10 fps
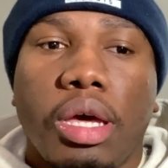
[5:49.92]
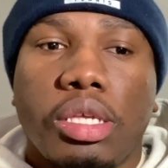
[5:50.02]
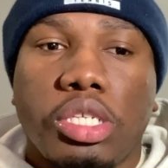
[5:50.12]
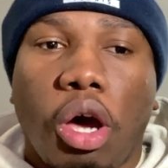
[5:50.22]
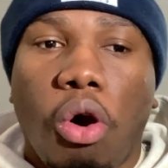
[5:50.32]

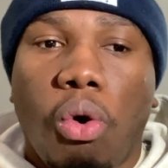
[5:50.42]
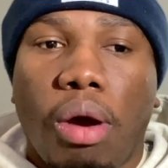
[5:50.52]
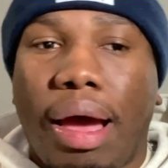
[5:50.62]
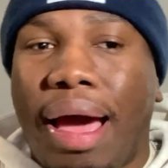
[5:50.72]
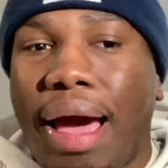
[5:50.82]

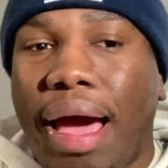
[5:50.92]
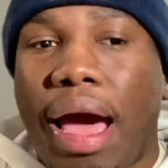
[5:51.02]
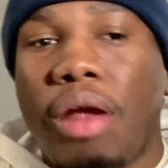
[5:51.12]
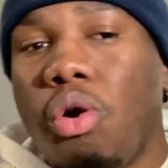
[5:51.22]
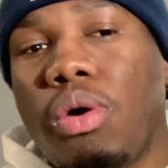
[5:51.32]
So
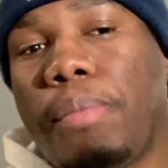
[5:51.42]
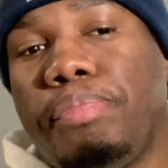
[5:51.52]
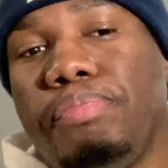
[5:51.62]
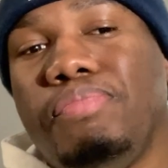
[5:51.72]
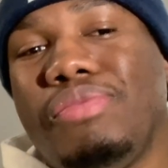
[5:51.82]
I don't
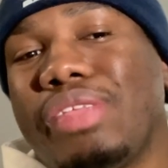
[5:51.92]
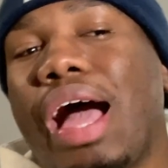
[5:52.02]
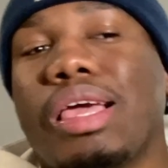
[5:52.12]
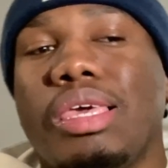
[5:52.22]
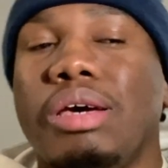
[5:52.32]
want to
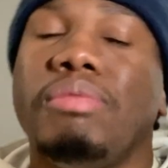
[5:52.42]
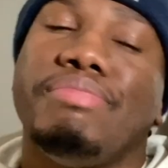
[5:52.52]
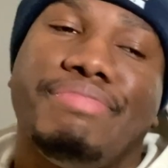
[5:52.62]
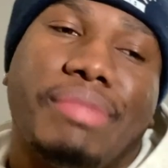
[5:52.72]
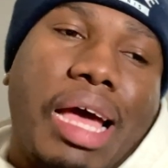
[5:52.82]
knock
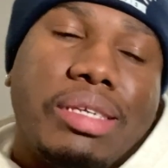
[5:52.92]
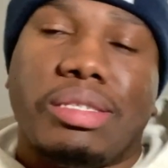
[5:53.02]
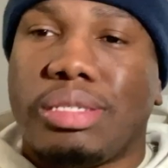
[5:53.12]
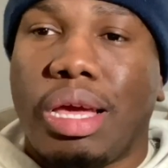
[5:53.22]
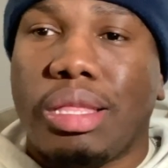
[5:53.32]
him. I
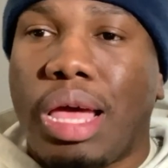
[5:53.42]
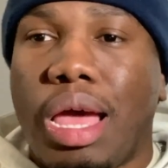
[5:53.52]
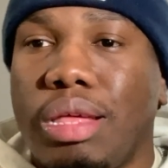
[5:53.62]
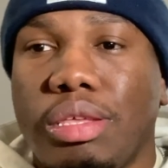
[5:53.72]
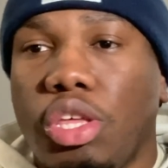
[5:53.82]
just think
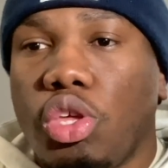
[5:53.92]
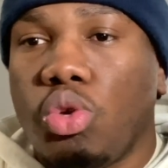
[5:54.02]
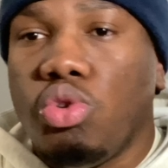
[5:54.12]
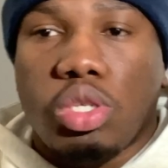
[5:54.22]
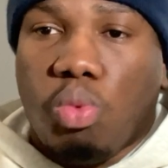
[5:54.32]
that
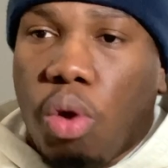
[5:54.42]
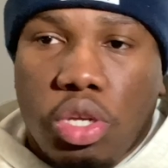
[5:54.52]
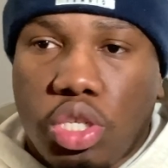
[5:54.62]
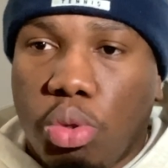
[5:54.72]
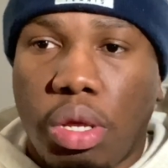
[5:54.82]
you just
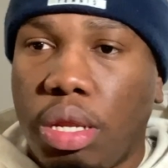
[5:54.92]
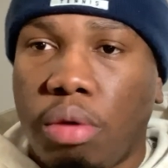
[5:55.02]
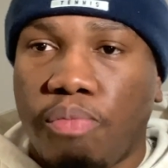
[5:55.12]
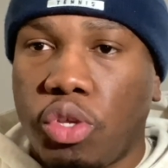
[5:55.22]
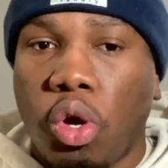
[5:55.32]
weren't
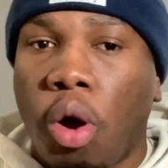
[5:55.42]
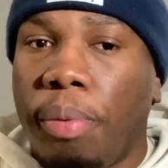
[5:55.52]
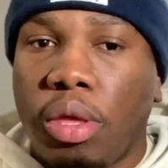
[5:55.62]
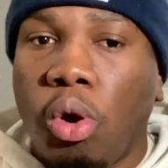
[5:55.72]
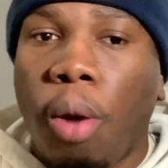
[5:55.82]
suited to go
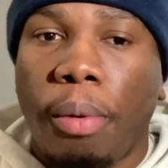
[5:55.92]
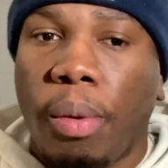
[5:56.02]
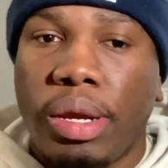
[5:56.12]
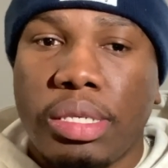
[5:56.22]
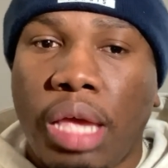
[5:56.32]
up
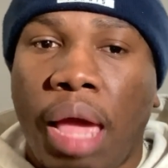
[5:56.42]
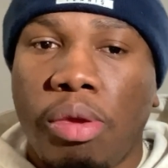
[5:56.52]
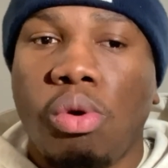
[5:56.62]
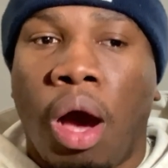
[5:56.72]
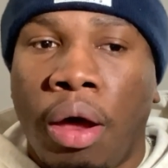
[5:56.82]
and win this
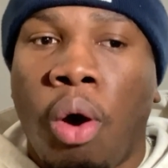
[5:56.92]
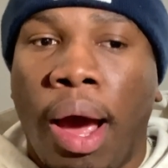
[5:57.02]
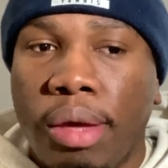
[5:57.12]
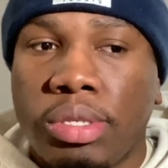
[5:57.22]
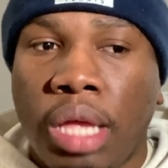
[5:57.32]
game. You caught
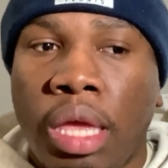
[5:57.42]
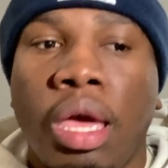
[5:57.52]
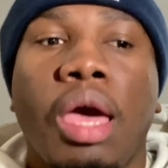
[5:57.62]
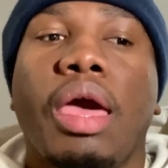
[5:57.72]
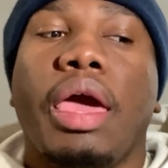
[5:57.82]
Ohio
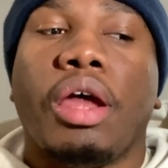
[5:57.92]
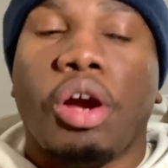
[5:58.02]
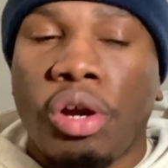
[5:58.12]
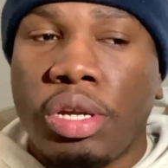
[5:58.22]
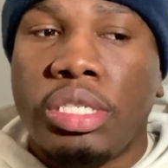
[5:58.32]
State in an
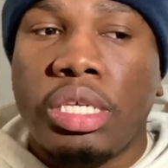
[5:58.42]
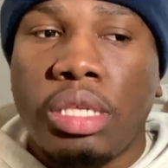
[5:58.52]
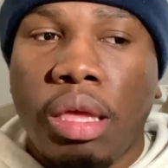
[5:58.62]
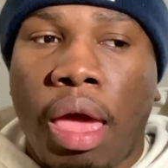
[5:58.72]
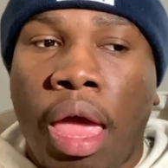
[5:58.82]
early
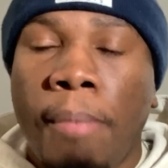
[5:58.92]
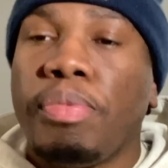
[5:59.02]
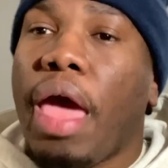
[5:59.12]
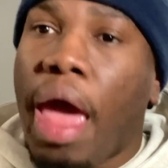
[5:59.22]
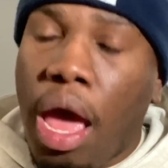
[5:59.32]
season
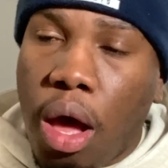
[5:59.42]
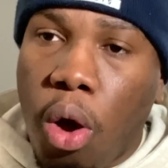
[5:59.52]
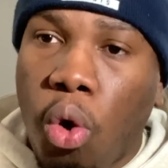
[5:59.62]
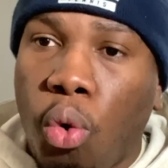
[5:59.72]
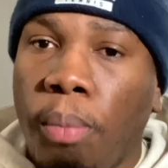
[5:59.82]
game at
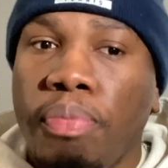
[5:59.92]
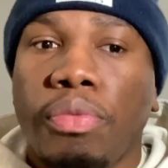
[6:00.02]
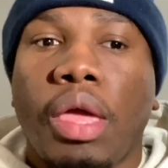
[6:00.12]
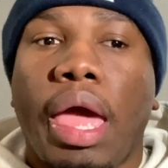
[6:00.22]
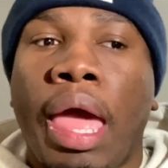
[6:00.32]
home,
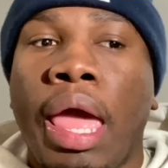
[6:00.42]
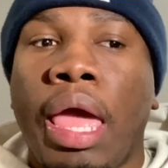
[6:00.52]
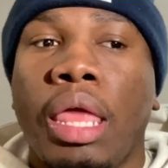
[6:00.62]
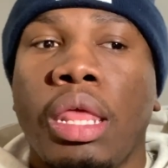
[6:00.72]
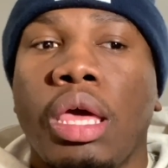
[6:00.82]

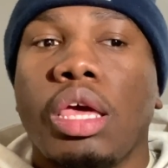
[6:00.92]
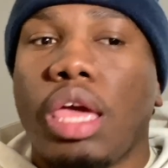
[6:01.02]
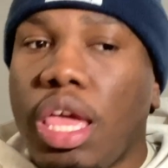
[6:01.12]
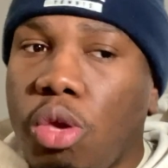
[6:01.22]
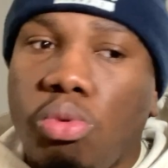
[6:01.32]
and
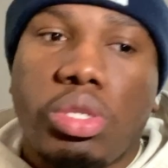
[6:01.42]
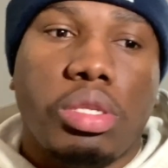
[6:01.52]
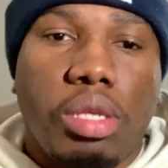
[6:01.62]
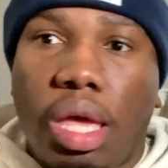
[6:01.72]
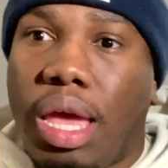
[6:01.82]

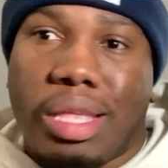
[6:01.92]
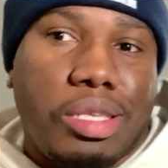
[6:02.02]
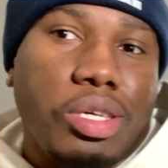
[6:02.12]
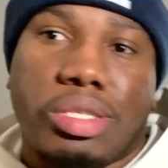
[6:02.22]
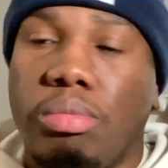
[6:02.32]

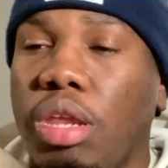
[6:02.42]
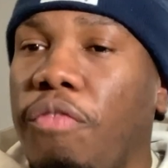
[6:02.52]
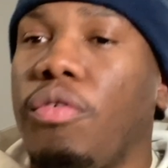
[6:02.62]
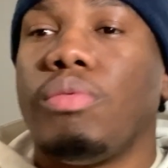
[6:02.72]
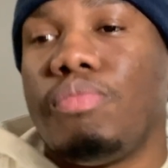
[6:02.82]
it took some
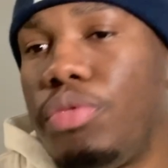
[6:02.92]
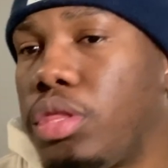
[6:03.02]
different